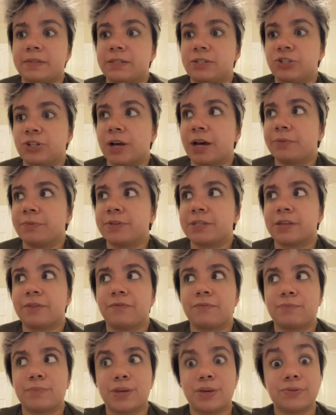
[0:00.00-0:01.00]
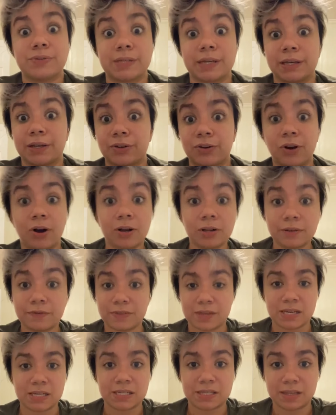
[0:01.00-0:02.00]
genres of music and all of
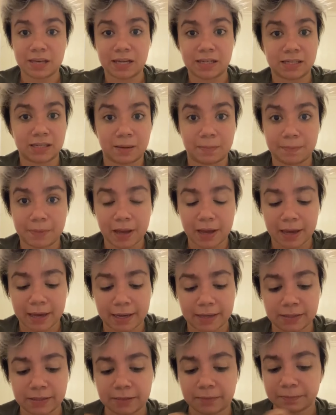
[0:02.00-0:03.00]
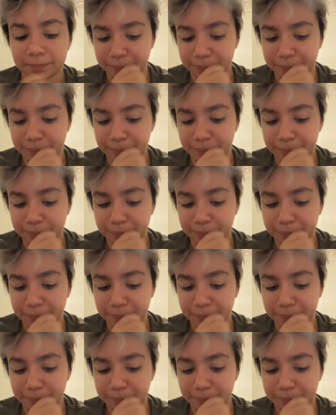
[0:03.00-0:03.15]
these things combined.